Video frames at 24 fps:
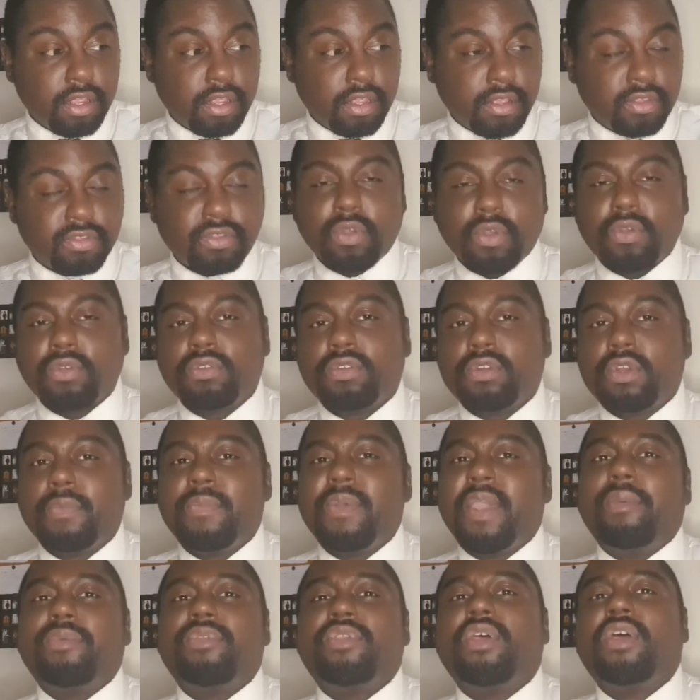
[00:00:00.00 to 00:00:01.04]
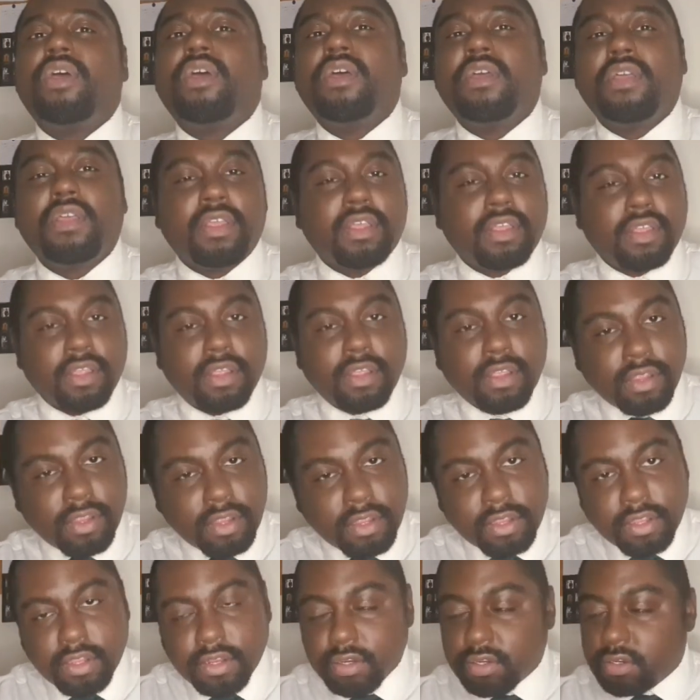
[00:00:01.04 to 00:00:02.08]
So to be able to,
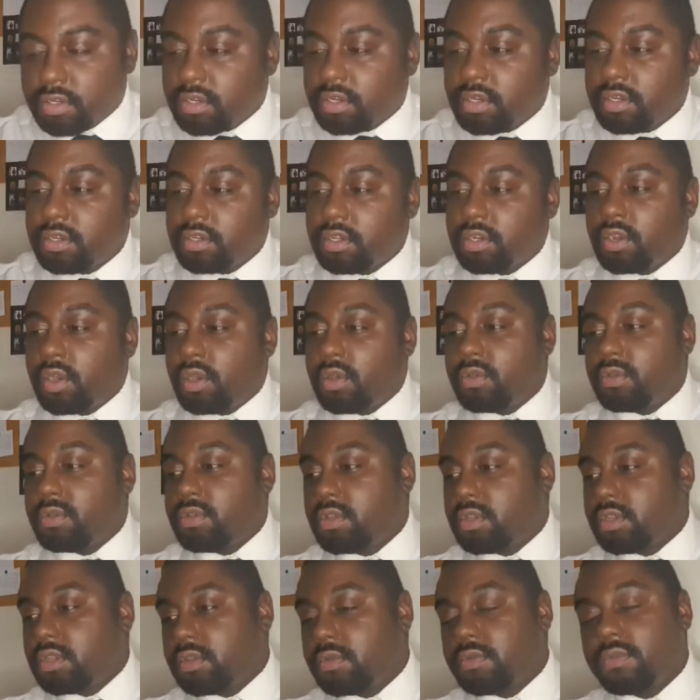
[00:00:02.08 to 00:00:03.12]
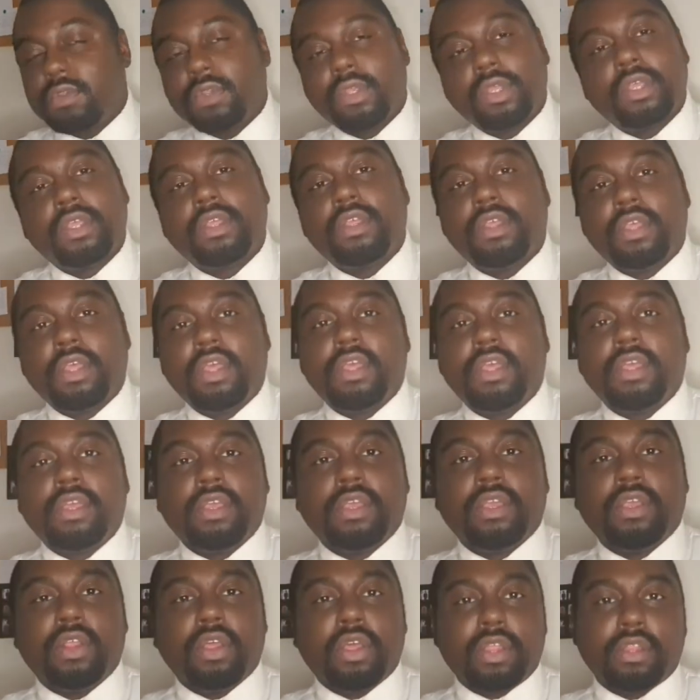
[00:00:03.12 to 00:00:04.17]
you know,
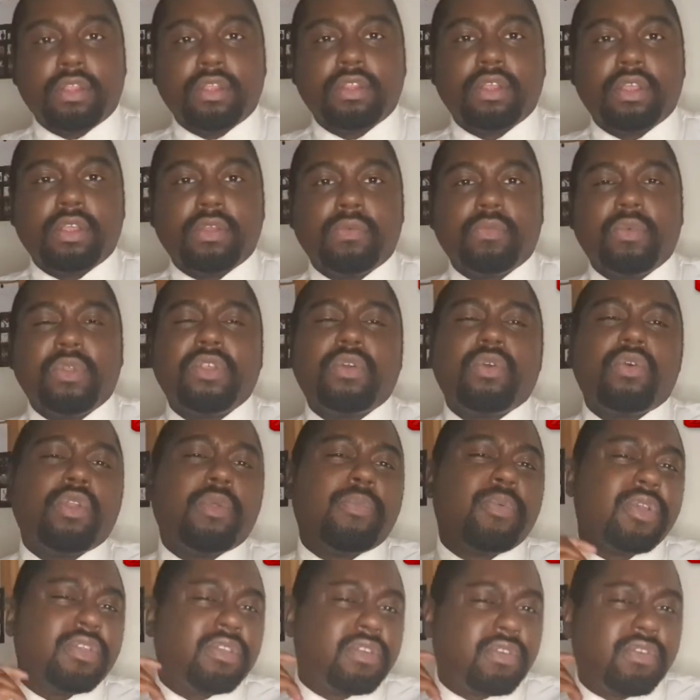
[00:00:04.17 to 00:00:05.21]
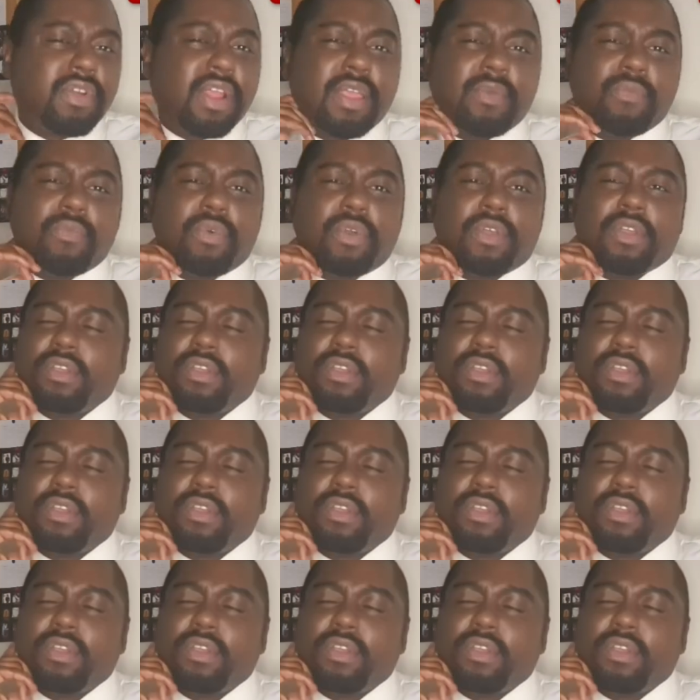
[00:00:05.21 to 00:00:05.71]
yeah, was it called the Prince of Grime?